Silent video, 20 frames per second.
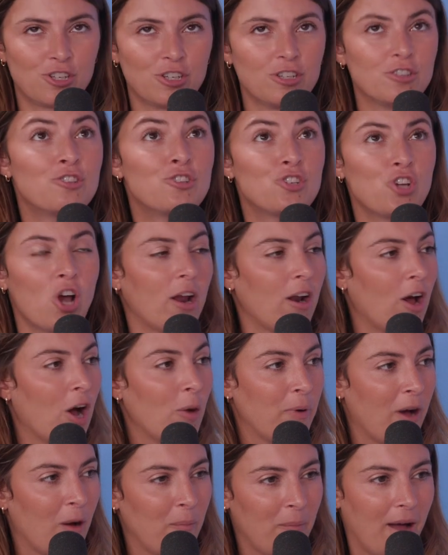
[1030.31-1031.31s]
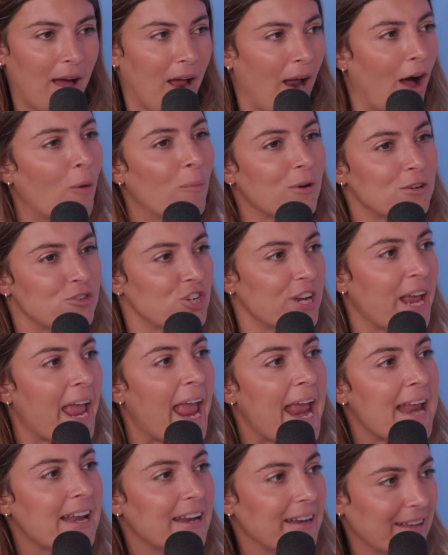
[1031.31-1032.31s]
She didn't shut up how, how much she
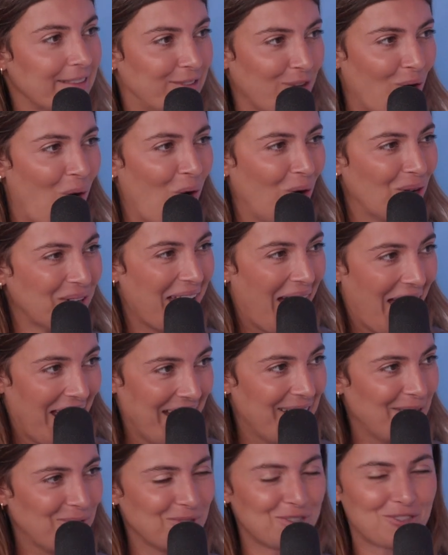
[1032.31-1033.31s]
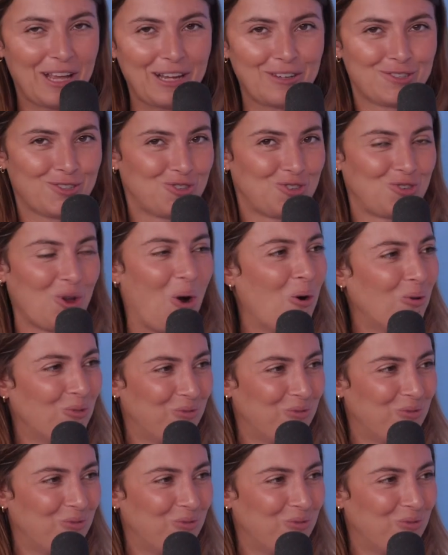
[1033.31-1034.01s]
hated it the whole night. It was like so